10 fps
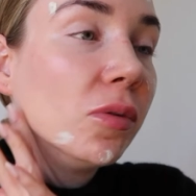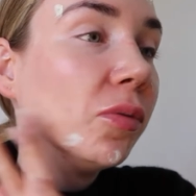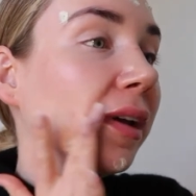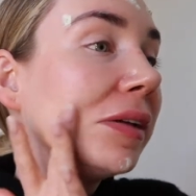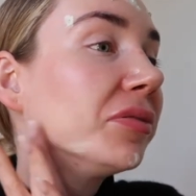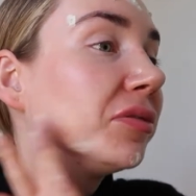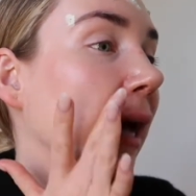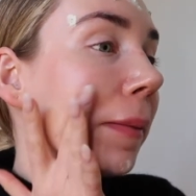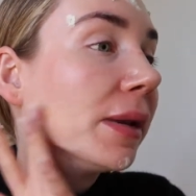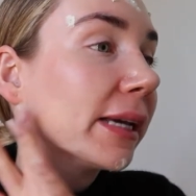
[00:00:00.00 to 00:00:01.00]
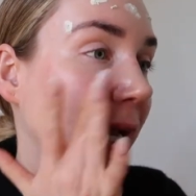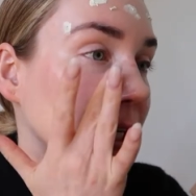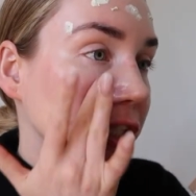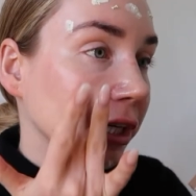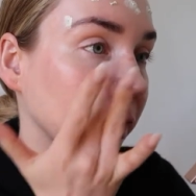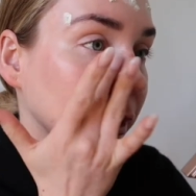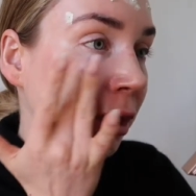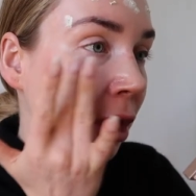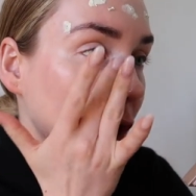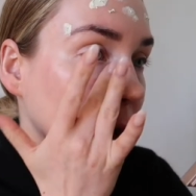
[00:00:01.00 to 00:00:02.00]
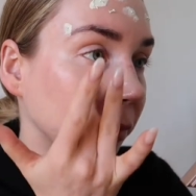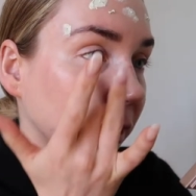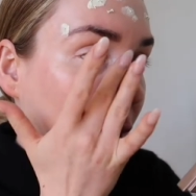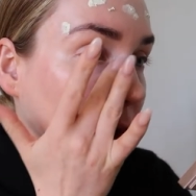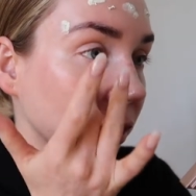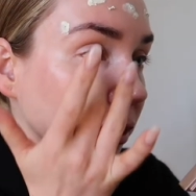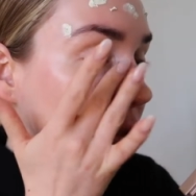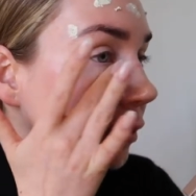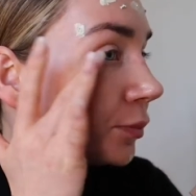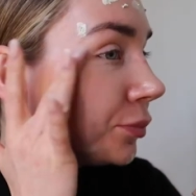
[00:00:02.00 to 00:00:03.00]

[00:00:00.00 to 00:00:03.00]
with the application, because